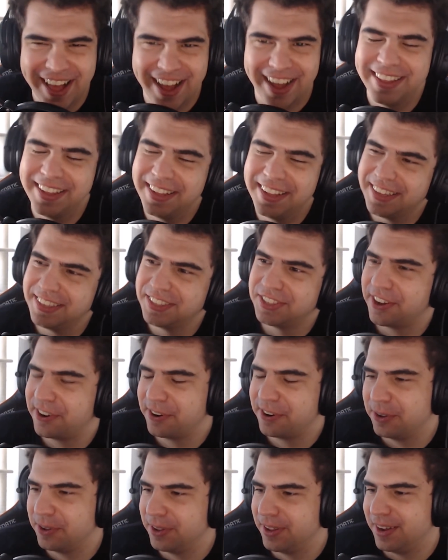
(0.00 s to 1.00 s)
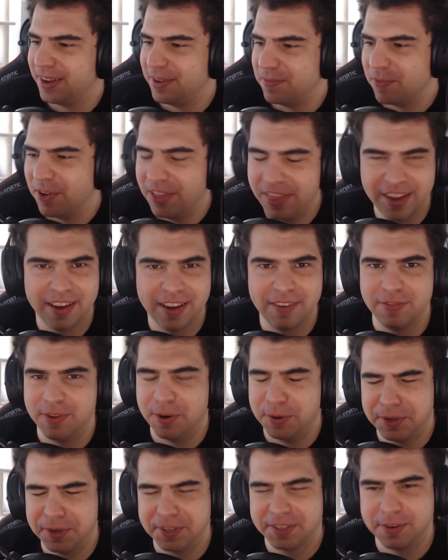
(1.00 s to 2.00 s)
I think in general, one thing I've
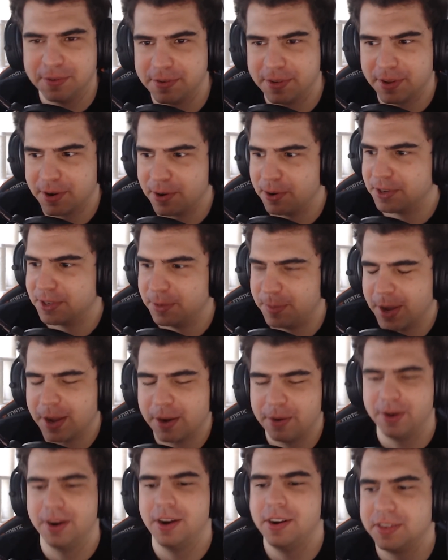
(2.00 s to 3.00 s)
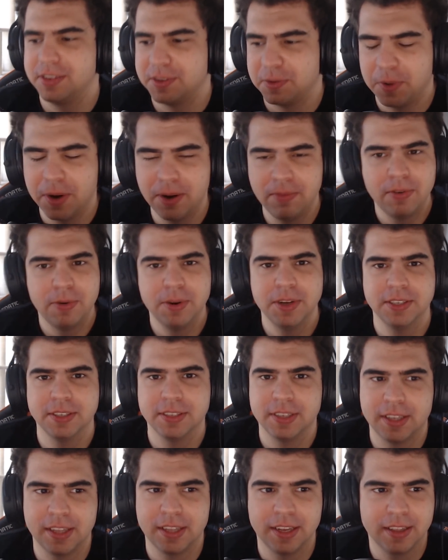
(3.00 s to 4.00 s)
noticed over the course of my career is that one of the
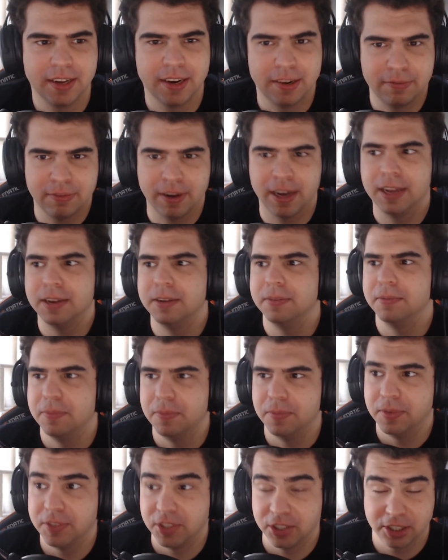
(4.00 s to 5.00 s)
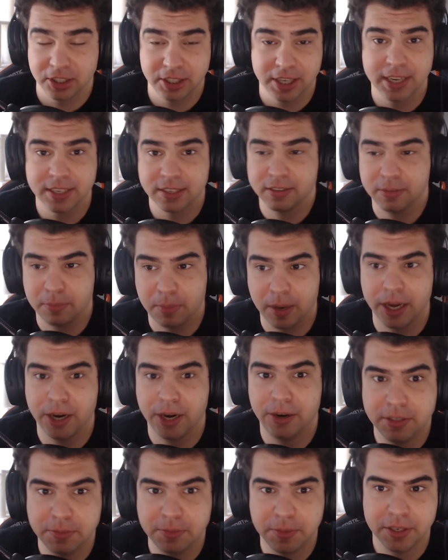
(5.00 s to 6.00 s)
reasons I think that I've had success as a
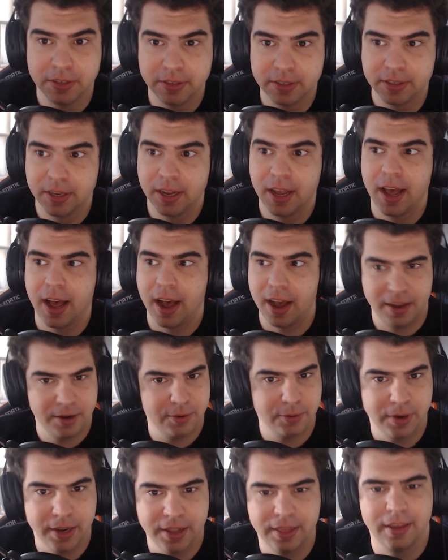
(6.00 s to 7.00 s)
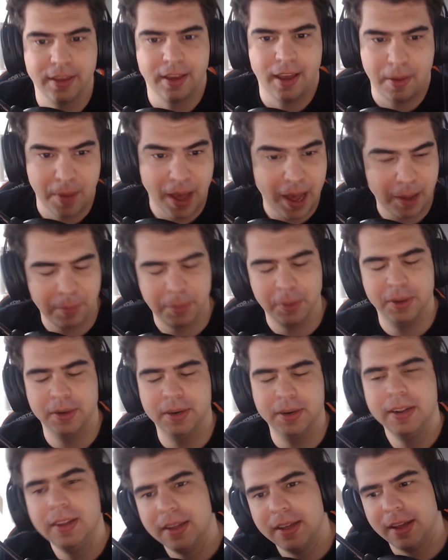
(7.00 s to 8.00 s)
player is because I don't let the game happen.